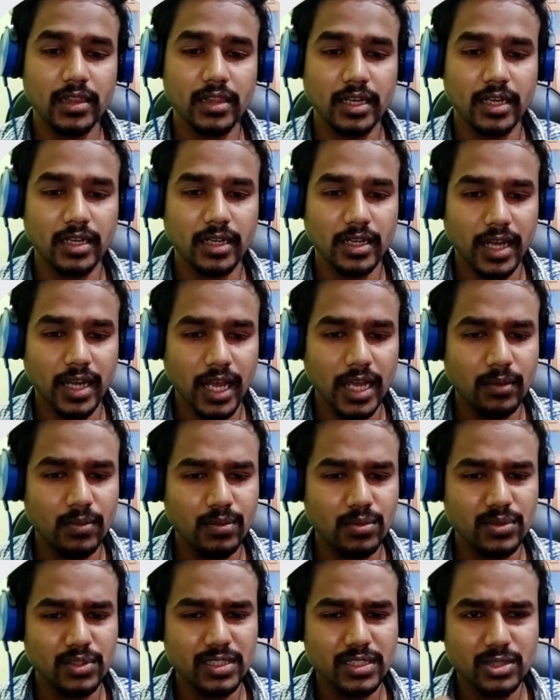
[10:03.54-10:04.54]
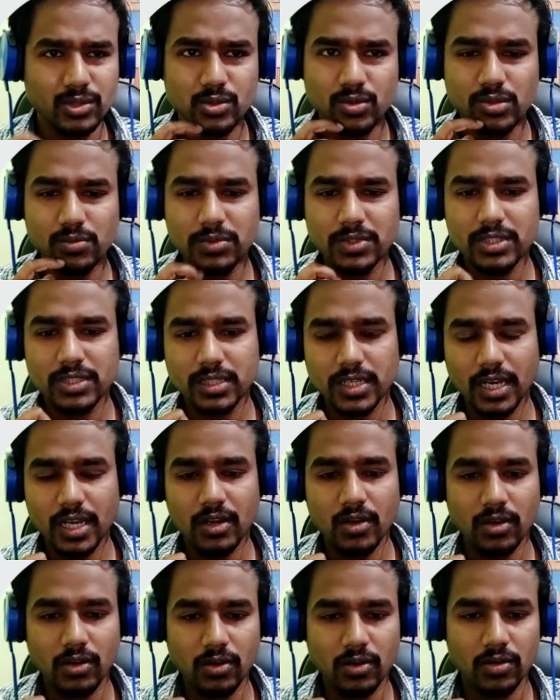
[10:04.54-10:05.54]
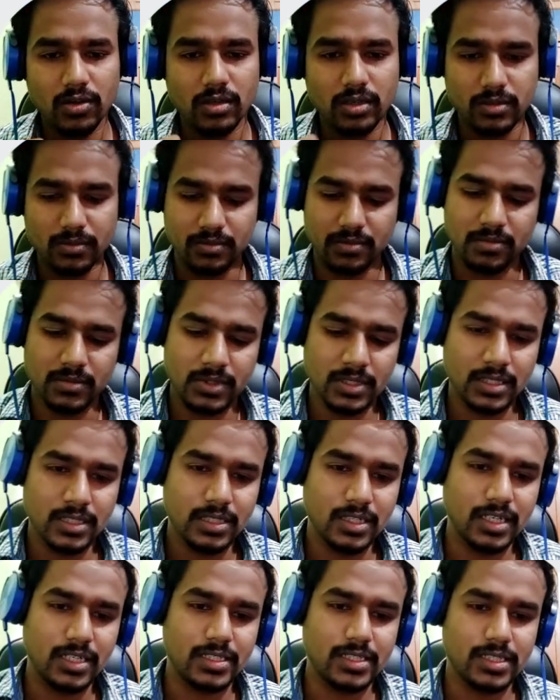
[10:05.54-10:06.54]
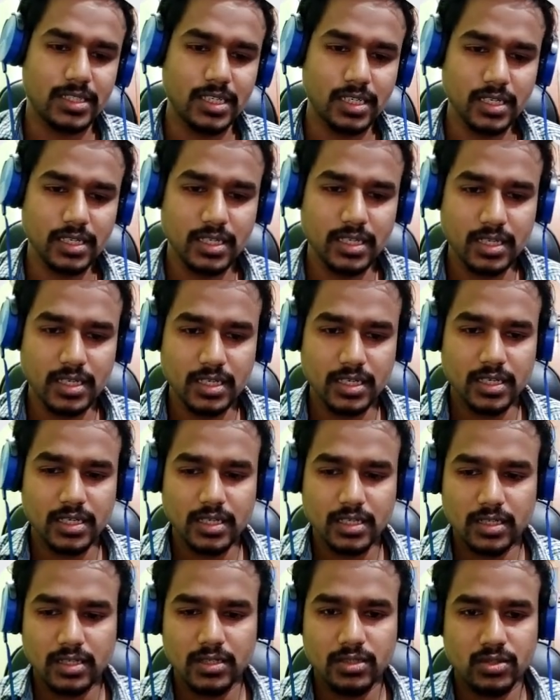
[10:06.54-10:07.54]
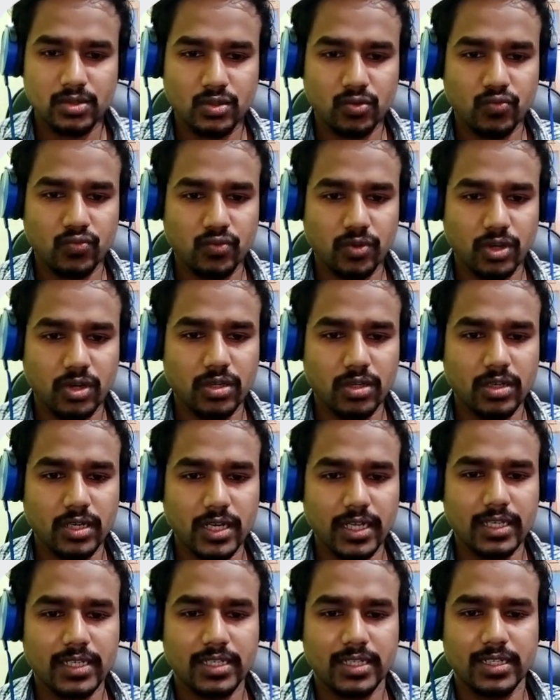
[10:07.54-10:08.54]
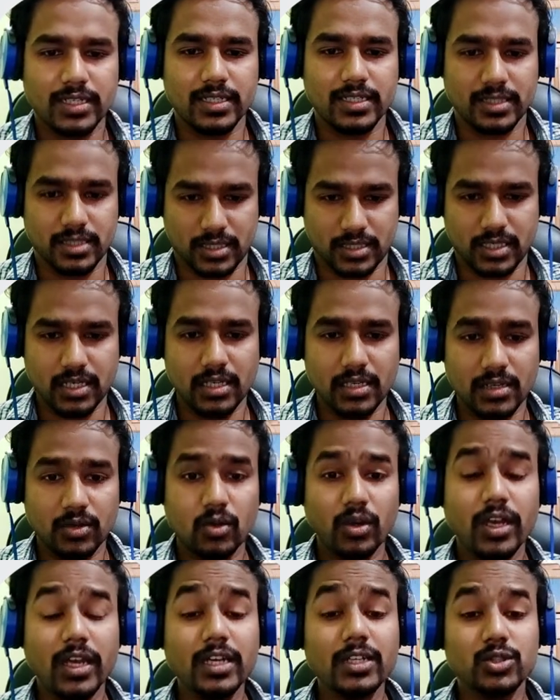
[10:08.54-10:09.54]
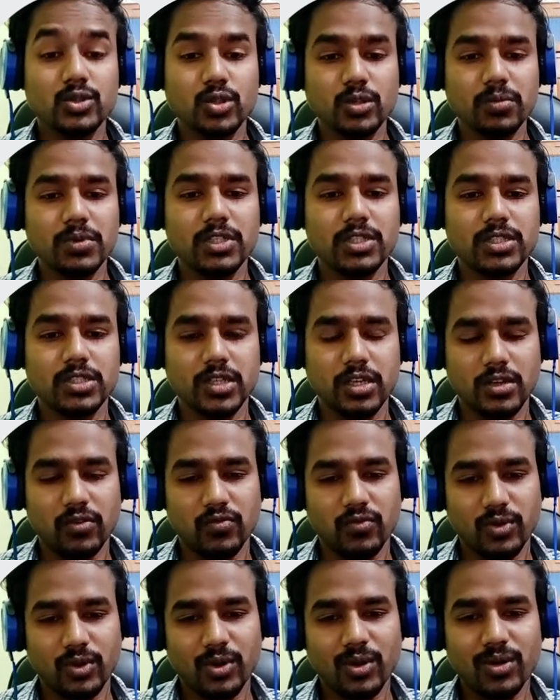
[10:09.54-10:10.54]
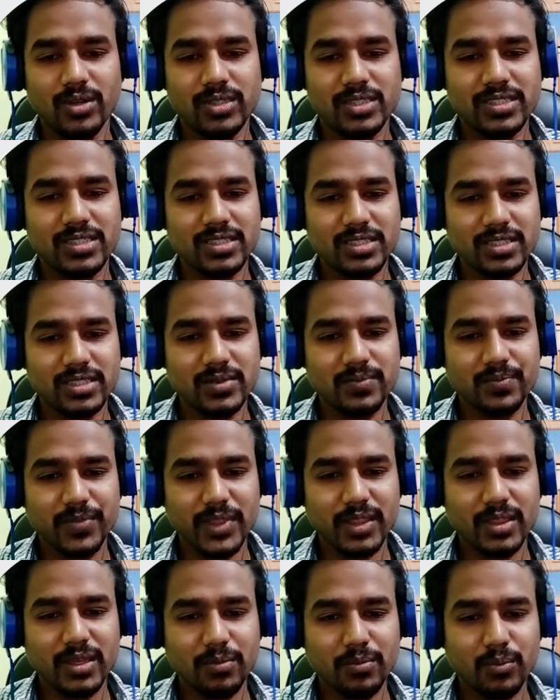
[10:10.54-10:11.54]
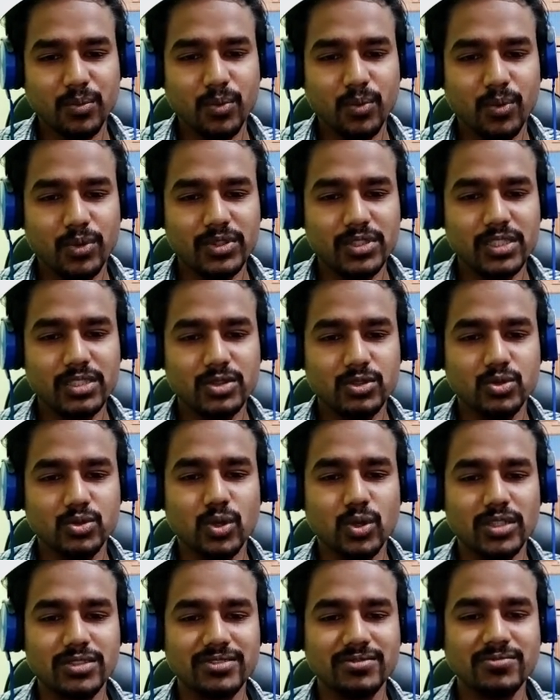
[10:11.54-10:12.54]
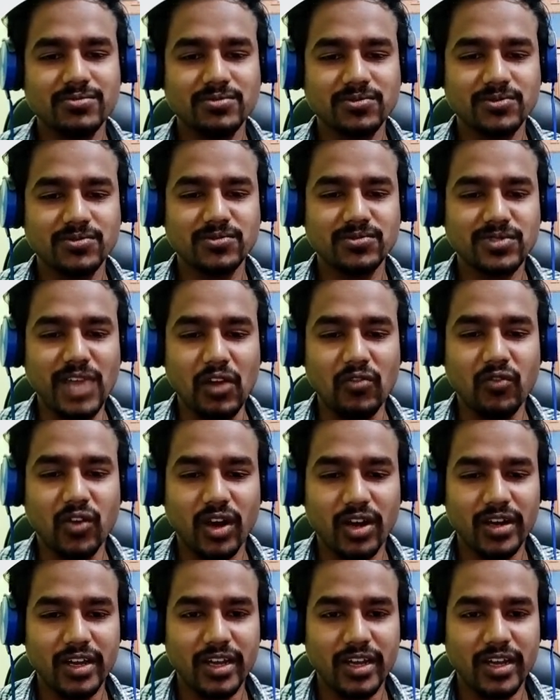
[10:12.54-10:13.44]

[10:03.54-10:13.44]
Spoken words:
the type is should be string or not. Let's see, it should work like a string. Okay, it should be string because the post is not defined